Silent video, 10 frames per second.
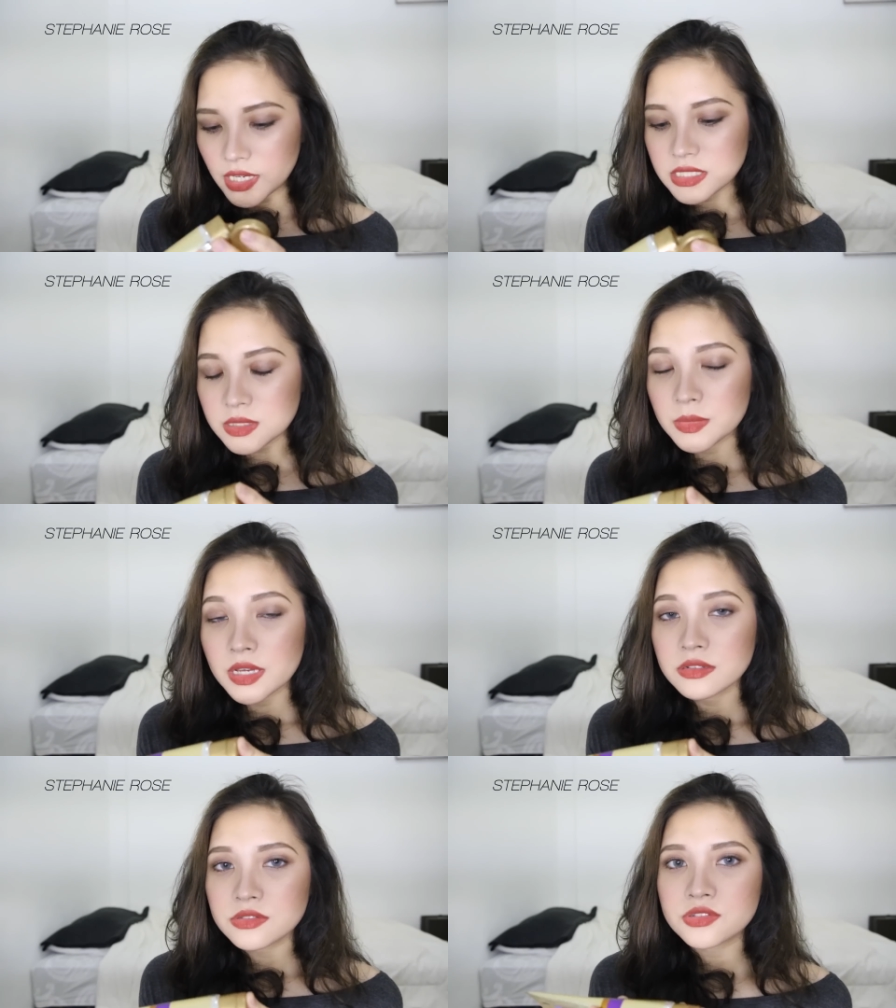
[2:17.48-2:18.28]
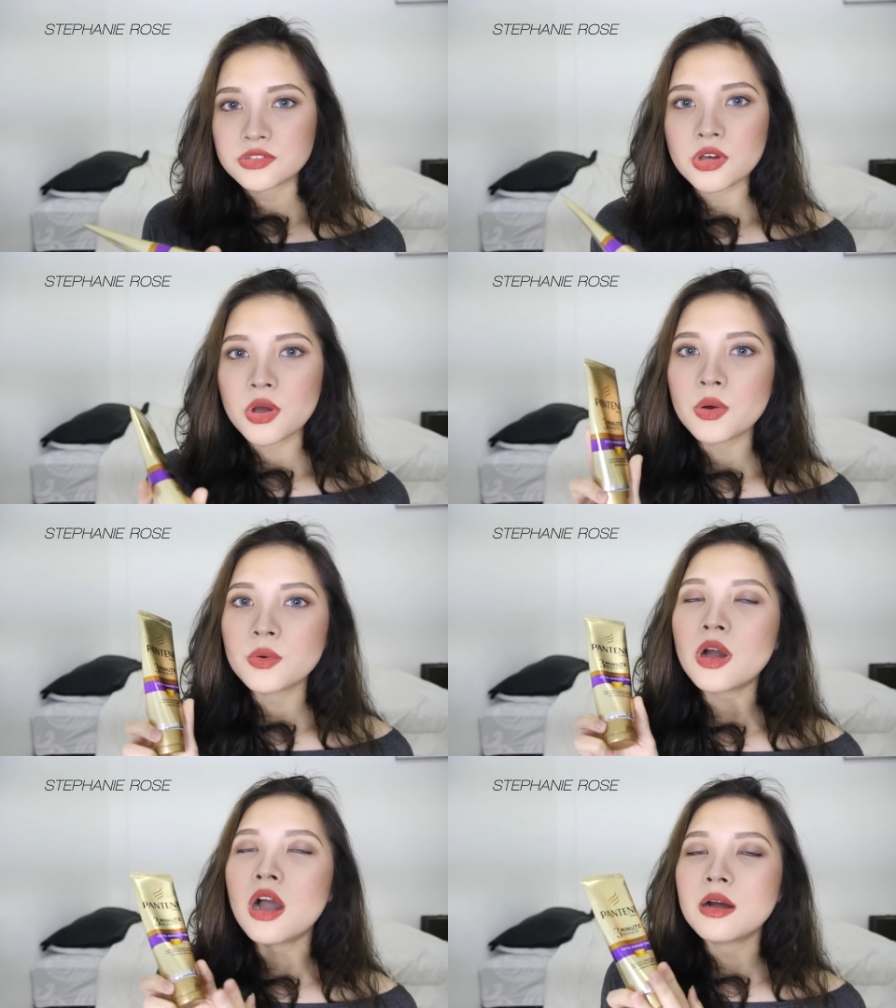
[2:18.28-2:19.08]
and it smells
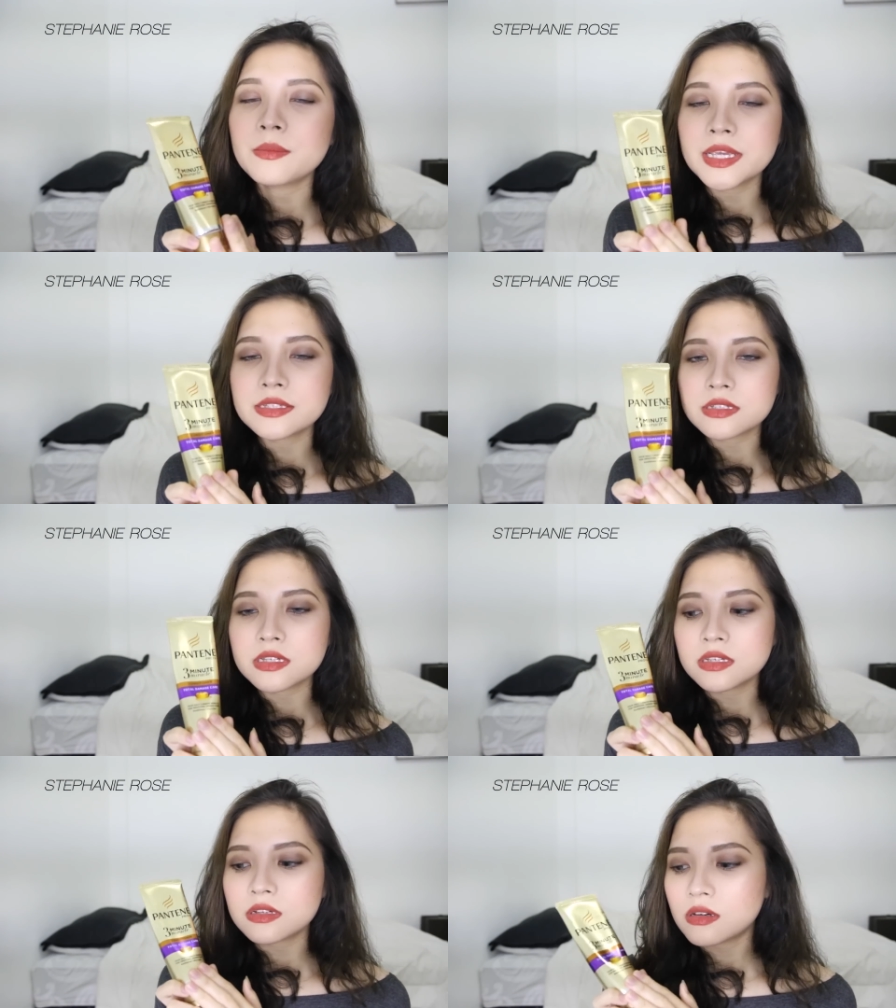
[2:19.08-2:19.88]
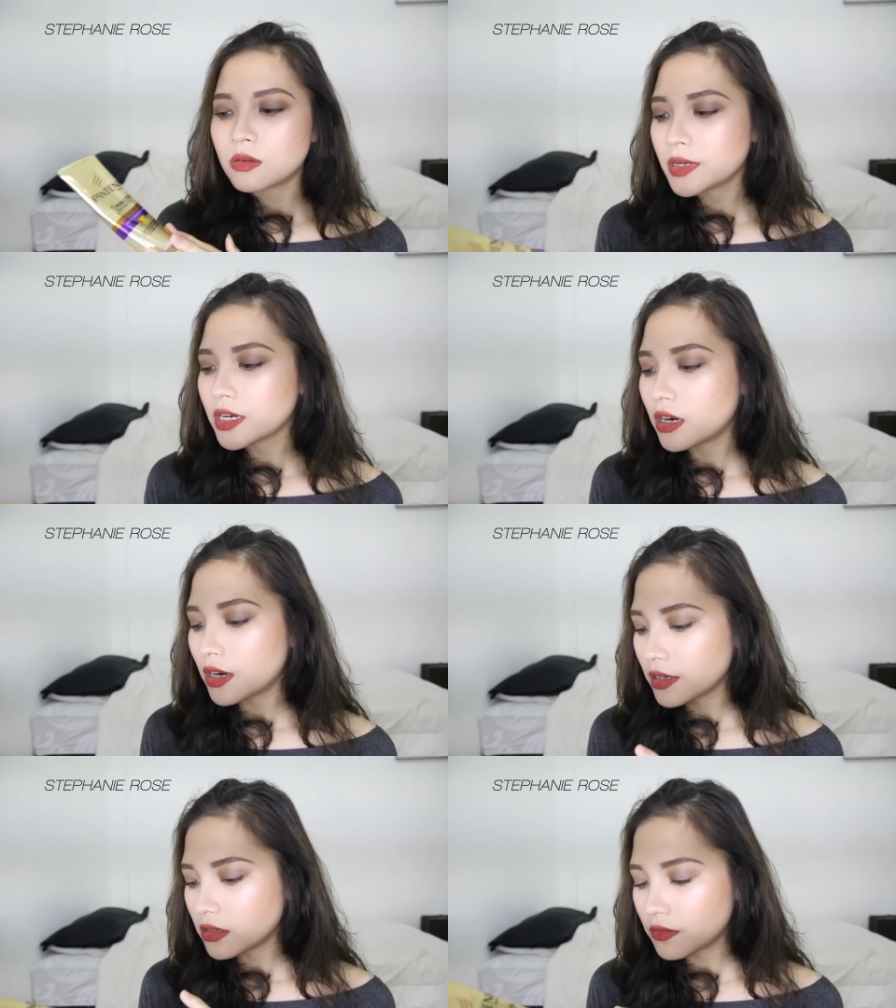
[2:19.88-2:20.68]
so amazing oh my god
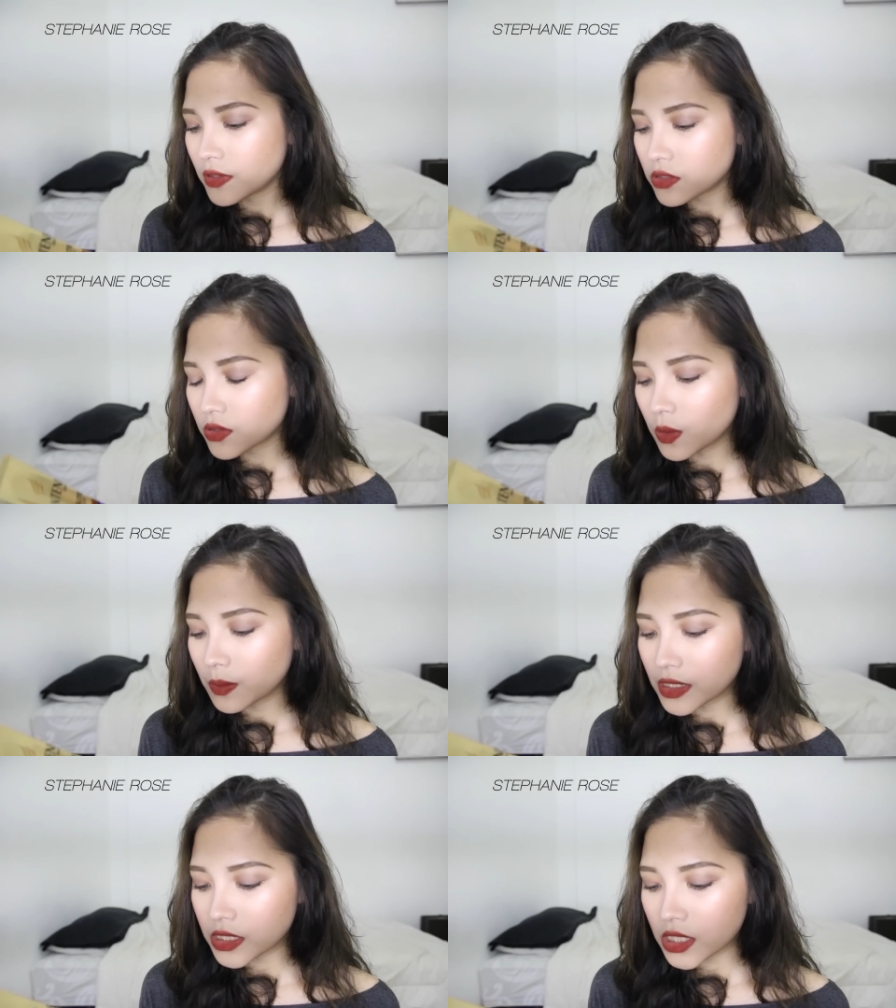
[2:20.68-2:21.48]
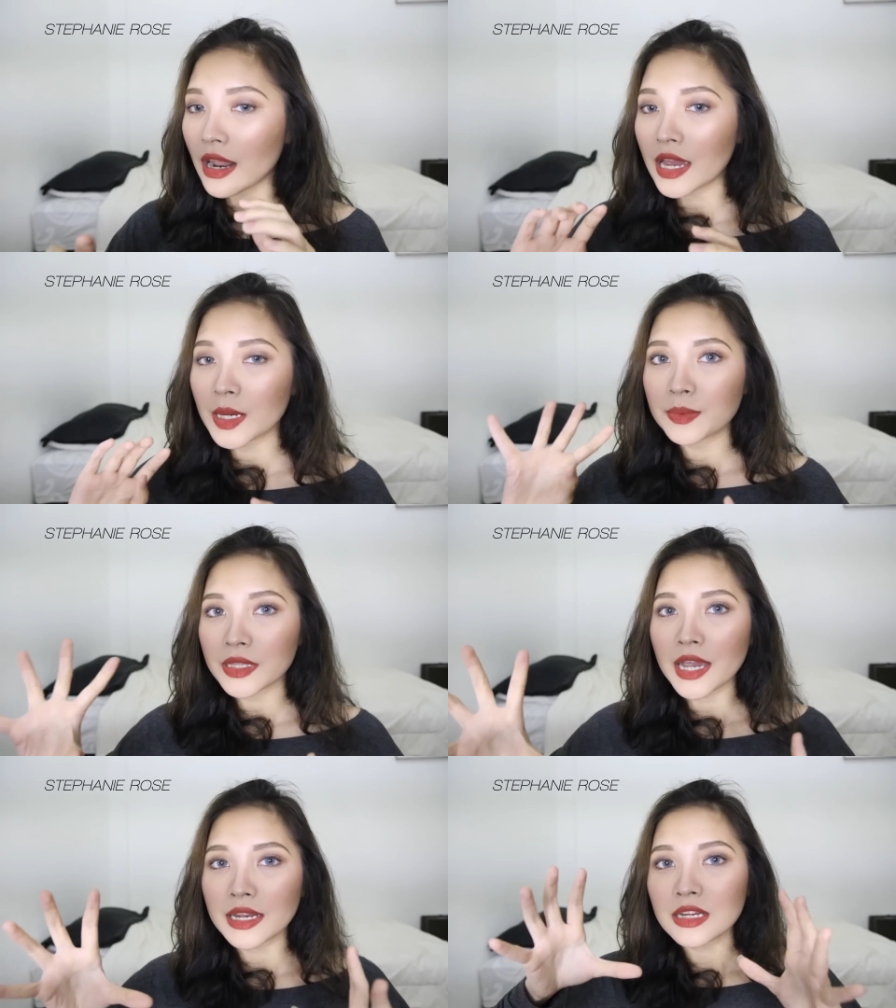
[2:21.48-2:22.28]
I love it so much and I
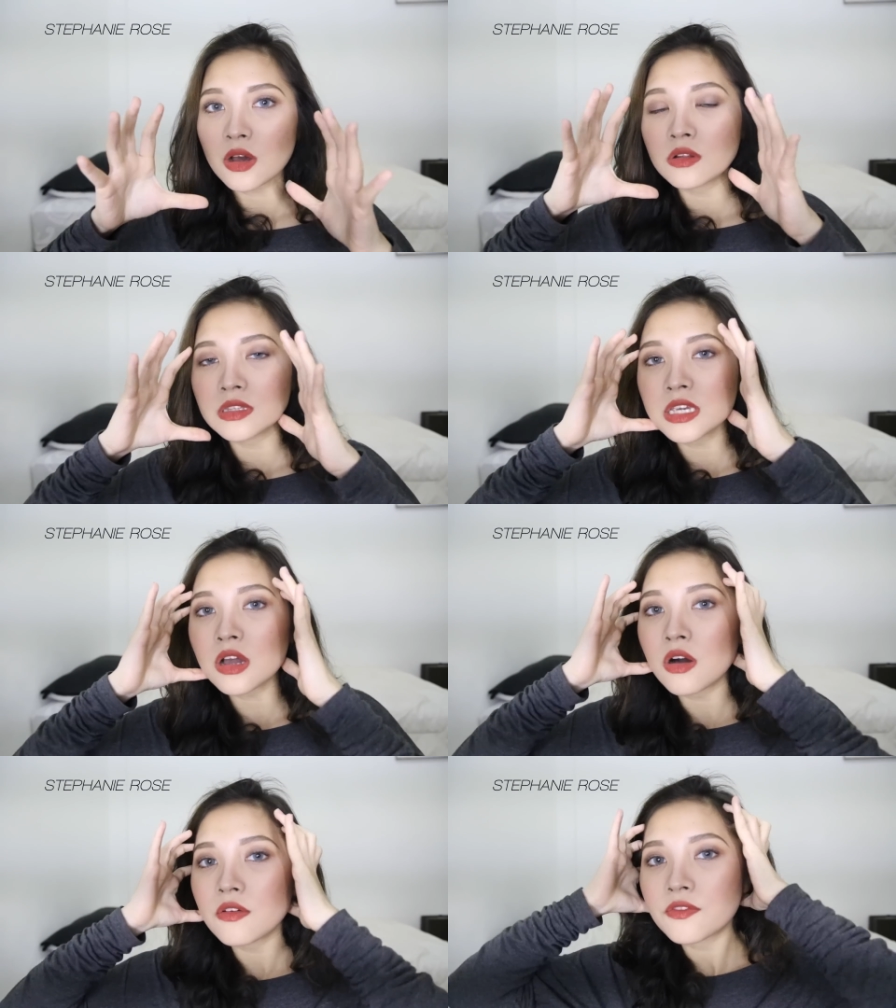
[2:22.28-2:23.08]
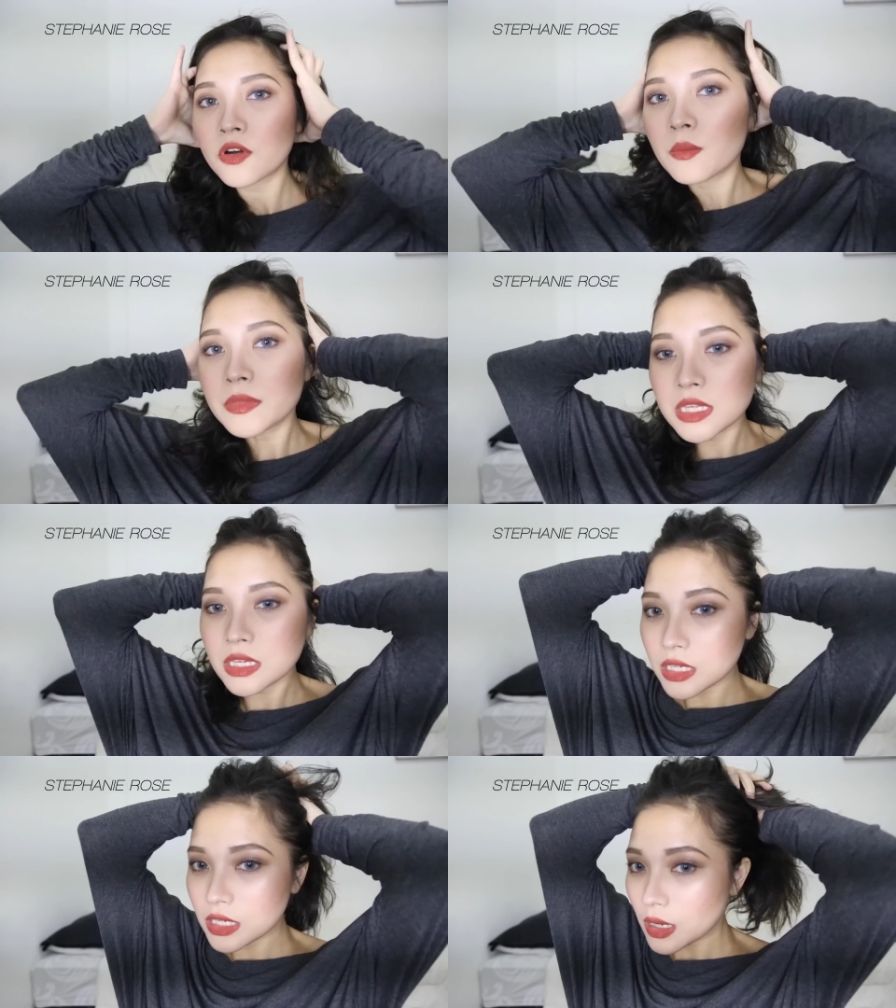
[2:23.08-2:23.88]
applied it only from
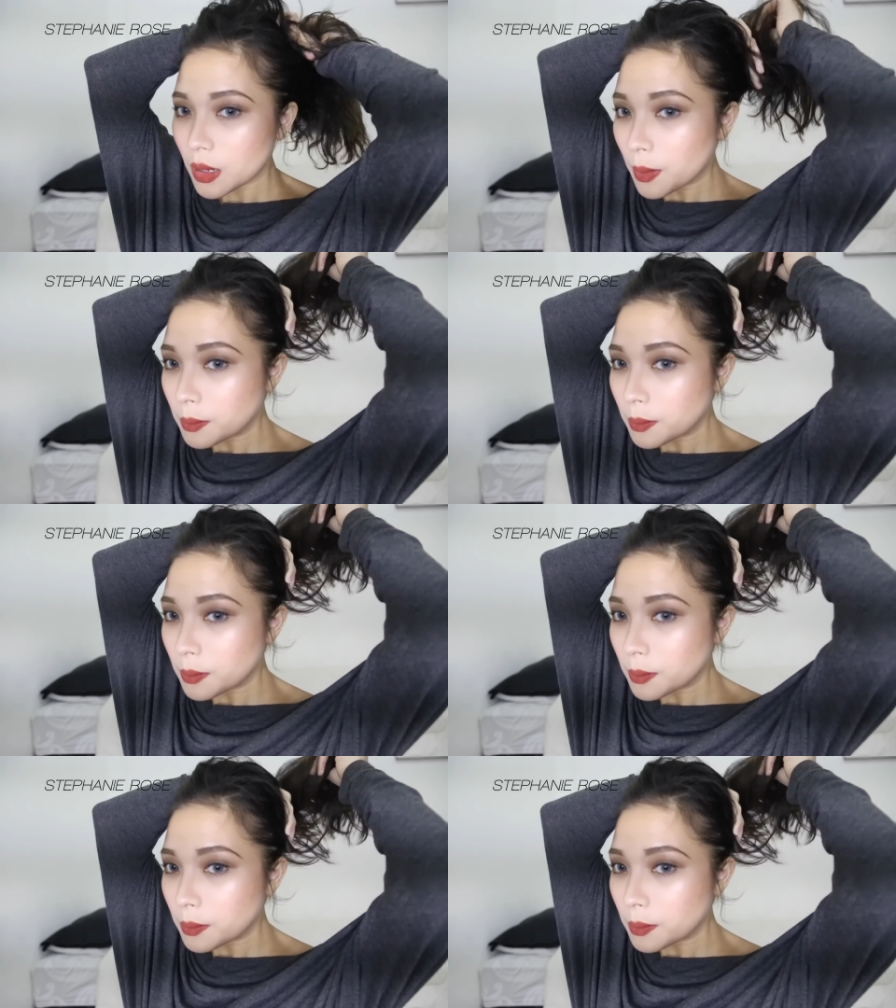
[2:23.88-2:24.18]
the